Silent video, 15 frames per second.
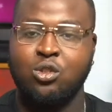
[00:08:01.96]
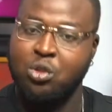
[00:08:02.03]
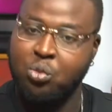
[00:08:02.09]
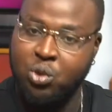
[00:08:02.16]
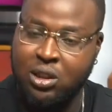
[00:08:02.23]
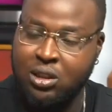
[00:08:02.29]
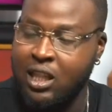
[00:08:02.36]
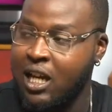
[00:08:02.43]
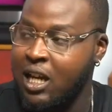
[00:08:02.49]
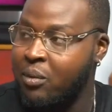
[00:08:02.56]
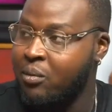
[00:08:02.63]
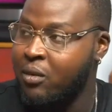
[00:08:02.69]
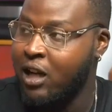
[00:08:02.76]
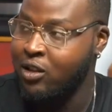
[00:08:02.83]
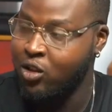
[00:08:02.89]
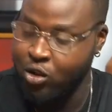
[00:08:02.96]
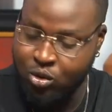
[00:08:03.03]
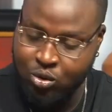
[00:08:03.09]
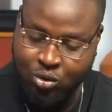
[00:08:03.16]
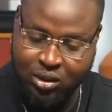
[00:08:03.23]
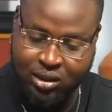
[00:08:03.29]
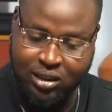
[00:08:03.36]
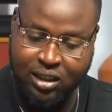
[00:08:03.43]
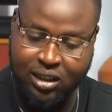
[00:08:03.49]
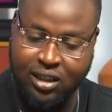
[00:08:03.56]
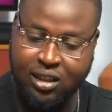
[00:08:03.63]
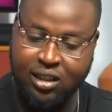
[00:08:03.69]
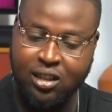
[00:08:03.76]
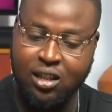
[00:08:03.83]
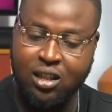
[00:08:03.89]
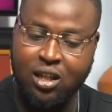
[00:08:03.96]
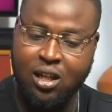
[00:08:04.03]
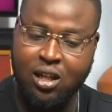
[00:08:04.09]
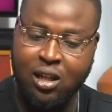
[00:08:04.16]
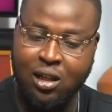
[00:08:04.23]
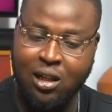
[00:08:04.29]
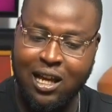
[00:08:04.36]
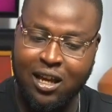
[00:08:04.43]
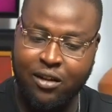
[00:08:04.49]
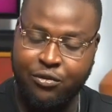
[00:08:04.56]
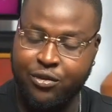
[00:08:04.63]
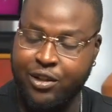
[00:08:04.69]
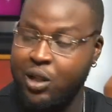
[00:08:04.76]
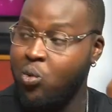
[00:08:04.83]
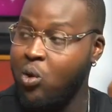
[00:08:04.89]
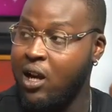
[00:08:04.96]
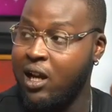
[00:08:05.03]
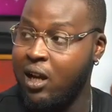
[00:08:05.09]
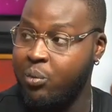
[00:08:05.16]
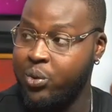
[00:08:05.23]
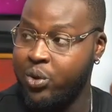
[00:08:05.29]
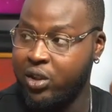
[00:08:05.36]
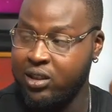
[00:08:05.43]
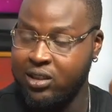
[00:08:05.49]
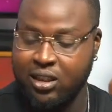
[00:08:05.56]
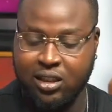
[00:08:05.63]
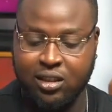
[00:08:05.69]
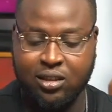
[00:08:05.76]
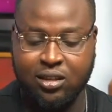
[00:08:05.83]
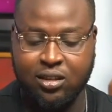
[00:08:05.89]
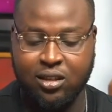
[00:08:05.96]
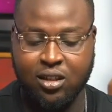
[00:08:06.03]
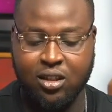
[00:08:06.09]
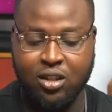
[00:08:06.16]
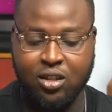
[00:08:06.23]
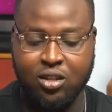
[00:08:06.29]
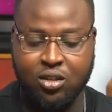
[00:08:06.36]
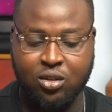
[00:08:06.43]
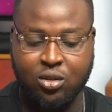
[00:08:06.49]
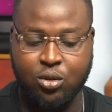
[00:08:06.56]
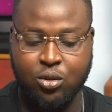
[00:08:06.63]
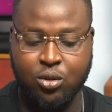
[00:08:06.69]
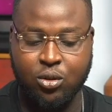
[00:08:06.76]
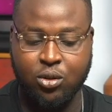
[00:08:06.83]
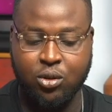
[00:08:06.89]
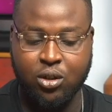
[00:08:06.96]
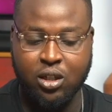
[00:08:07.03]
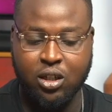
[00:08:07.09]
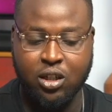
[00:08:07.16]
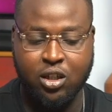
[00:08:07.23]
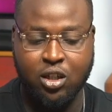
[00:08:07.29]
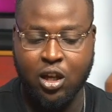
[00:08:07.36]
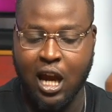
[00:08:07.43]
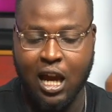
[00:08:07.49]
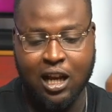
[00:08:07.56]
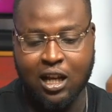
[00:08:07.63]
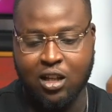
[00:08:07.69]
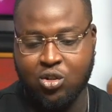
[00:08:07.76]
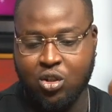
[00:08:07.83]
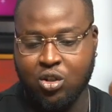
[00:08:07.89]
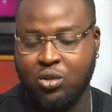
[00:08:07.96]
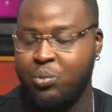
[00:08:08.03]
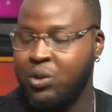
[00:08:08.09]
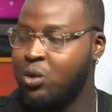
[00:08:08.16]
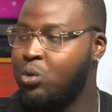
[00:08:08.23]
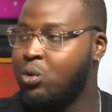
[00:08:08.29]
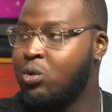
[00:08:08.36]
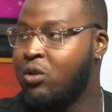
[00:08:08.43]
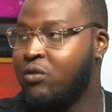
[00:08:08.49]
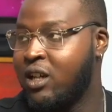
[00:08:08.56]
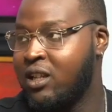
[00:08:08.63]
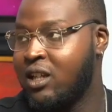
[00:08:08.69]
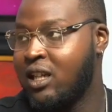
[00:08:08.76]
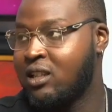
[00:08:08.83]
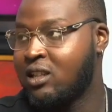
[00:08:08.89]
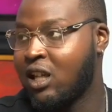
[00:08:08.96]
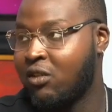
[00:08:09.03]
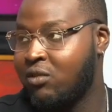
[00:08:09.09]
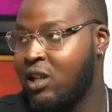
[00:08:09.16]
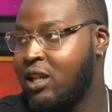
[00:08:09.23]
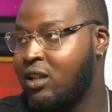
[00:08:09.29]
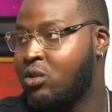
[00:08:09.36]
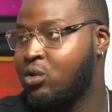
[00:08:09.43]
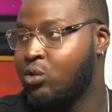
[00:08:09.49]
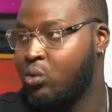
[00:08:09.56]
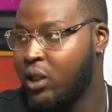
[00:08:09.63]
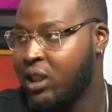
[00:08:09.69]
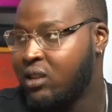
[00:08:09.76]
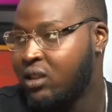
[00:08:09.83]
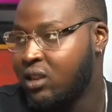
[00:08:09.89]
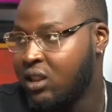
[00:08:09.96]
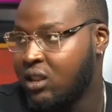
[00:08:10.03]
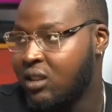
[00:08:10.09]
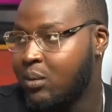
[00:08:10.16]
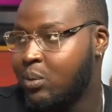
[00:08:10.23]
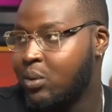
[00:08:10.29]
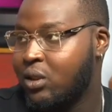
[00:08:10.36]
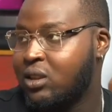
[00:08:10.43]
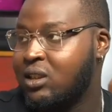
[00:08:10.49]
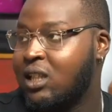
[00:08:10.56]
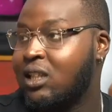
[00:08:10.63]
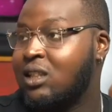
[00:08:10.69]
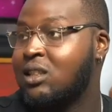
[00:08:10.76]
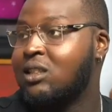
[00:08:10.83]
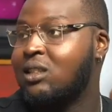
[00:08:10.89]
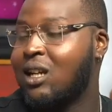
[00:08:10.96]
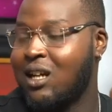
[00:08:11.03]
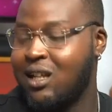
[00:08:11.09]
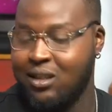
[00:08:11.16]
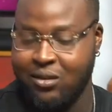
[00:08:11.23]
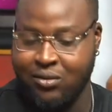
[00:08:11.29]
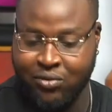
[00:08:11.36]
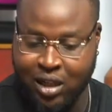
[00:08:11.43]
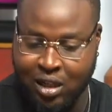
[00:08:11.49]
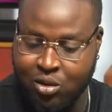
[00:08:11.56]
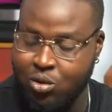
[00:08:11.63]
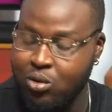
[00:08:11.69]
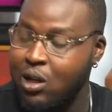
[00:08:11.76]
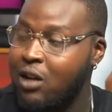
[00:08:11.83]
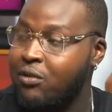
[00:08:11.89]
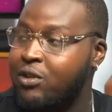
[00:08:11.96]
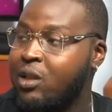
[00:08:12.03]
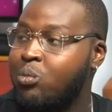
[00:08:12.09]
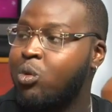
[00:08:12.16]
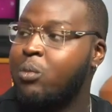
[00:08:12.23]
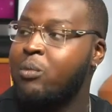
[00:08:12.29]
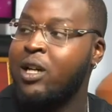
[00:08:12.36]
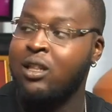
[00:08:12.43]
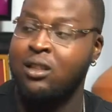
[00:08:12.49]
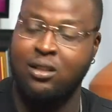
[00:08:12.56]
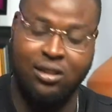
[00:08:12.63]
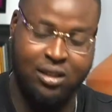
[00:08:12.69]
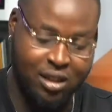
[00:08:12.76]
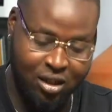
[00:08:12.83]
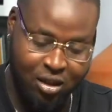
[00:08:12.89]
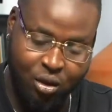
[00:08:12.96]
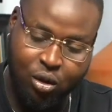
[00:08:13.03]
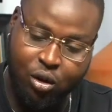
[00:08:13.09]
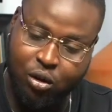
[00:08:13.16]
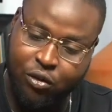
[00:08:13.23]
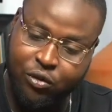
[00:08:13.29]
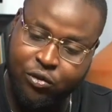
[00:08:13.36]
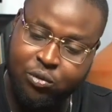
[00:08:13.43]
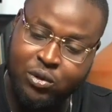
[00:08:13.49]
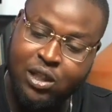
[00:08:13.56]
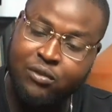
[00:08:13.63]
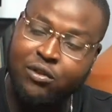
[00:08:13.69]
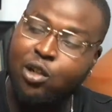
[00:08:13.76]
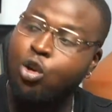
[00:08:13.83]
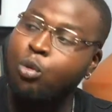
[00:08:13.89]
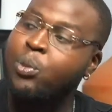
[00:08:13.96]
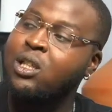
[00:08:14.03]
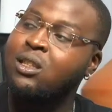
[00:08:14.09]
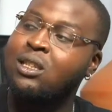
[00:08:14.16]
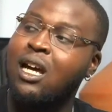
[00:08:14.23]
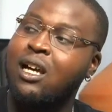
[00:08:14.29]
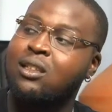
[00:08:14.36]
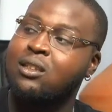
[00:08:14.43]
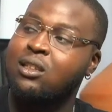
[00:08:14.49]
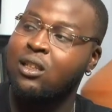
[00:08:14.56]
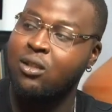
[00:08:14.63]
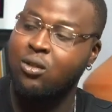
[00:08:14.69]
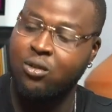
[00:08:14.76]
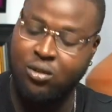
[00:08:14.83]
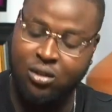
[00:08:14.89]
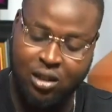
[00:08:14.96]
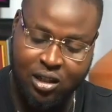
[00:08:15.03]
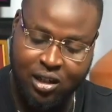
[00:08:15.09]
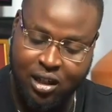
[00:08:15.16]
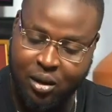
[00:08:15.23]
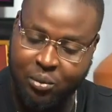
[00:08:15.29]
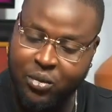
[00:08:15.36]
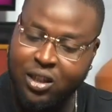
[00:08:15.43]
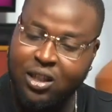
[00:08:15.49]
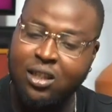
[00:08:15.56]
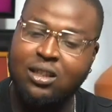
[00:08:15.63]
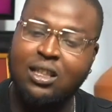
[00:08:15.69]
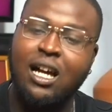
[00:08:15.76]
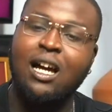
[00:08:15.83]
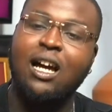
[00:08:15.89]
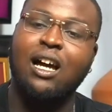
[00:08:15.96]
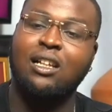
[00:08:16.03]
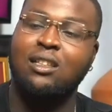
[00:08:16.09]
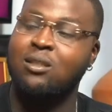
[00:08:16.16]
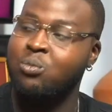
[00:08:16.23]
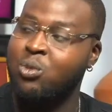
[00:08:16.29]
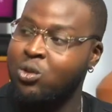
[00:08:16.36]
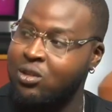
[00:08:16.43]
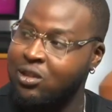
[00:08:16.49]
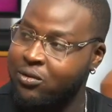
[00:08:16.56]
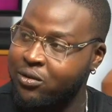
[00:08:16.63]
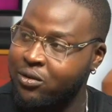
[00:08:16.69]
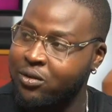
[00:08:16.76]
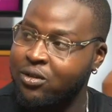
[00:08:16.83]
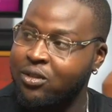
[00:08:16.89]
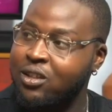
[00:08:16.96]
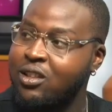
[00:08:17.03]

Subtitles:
with time, I don't know, say life require process. So I can't just be good overnight. I've learned to wait in the process and value every moment of developing that skill and making that art beautiful.